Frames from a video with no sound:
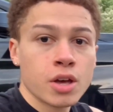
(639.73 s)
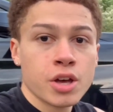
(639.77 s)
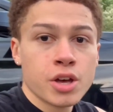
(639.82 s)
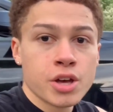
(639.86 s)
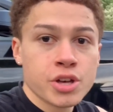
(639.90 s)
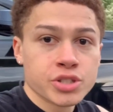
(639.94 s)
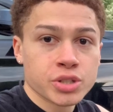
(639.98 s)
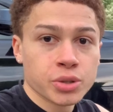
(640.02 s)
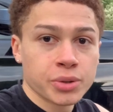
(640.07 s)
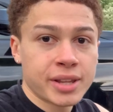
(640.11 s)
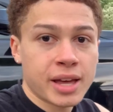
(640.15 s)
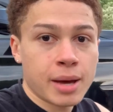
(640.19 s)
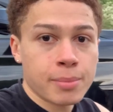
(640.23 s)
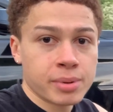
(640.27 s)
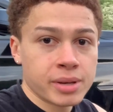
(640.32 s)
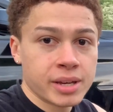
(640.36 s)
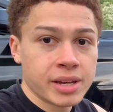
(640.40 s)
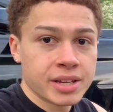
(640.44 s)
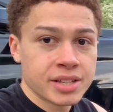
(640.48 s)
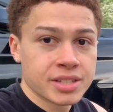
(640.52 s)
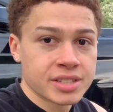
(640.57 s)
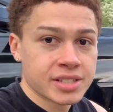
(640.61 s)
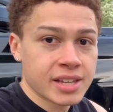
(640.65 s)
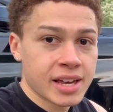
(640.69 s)
So with that
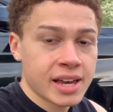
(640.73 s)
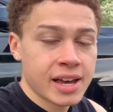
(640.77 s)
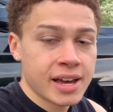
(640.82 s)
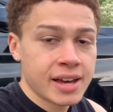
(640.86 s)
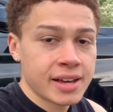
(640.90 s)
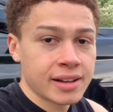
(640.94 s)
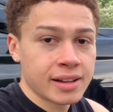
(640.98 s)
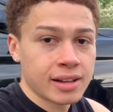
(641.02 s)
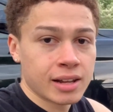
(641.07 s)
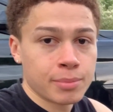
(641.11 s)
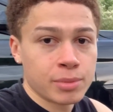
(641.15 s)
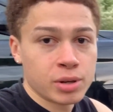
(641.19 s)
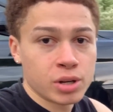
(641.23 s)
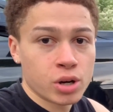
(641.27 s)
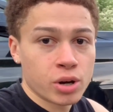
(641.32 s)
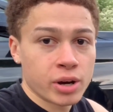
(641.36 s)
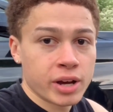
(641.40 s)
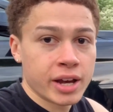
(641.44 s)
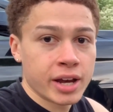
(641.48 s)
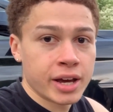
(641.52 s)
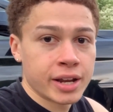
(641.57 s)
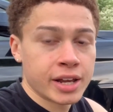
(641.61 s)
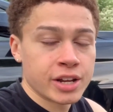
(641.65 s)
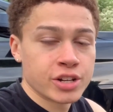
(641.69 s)
being said, let me go
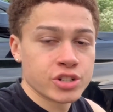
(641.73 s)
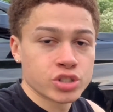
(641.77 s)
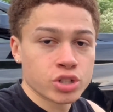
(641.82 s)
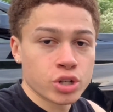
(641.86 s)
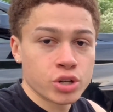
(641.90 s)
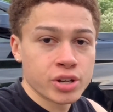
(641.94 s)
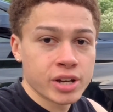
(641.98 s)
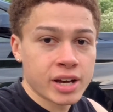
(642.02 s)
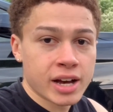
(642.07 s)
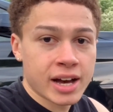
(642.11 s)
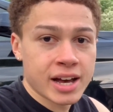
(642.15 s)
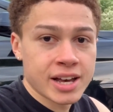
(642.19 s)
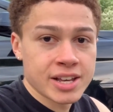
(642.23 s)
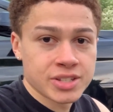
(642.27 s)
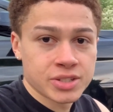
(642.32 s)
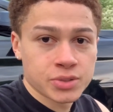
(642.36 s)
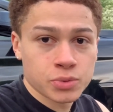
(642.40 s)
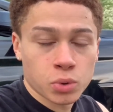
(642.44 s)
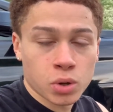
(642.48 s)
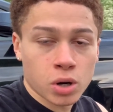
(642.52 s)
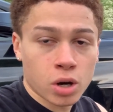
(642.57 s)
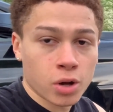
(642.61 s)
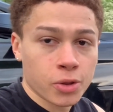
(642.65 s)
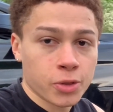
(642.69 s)
ahead and show you guys
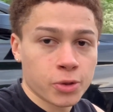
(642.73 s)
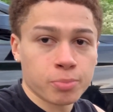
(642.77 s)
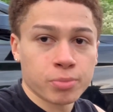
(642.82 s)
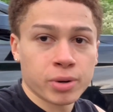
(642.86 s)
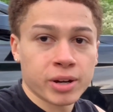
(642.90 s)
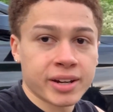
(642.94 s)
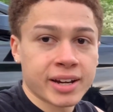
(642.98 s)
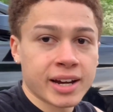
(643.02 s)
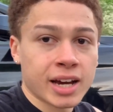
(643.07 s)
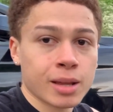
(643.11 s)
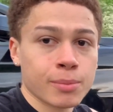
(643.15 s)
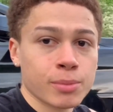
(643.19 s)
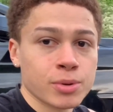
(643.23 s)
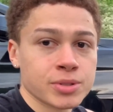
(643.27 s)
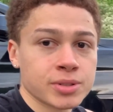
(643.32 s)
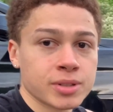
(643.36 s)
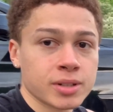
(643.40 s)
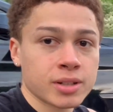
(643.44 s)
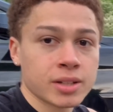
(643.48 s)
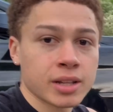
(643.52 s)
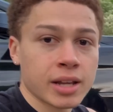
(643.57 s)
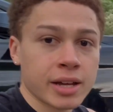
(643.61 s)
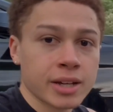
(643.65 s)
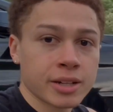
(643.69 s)
what all the brake calipers
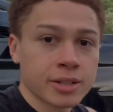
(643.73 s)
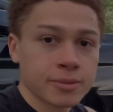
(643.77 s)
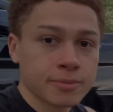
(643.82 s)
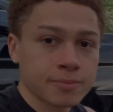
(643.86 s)
look like.